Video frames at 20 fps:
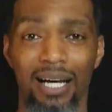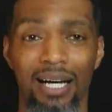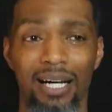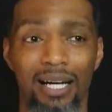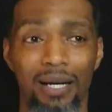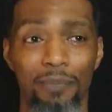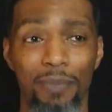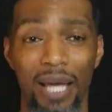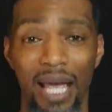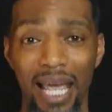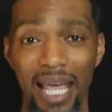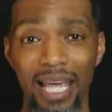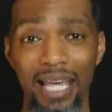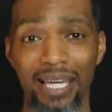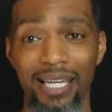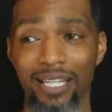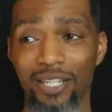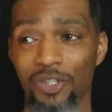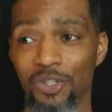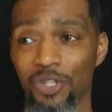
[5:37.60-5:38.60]

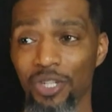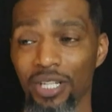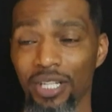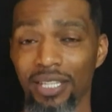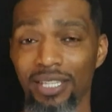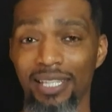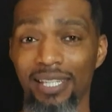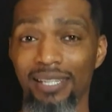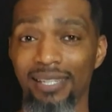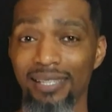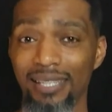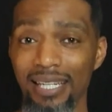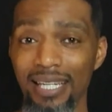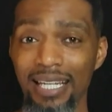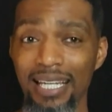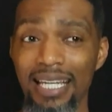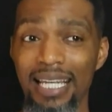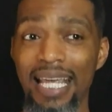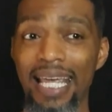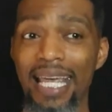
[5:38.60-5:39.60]
page to
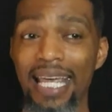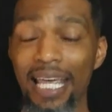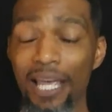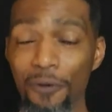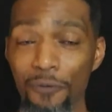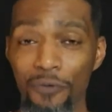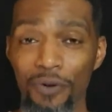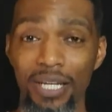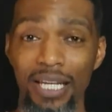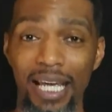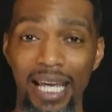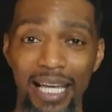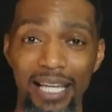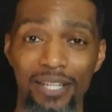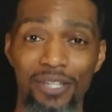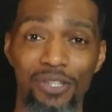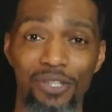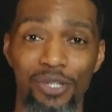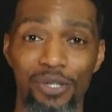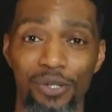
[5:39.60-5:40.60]
see if it
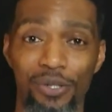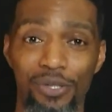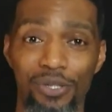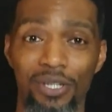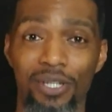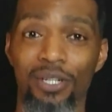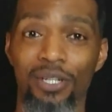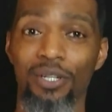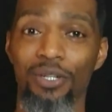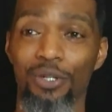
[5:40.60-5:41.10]
answers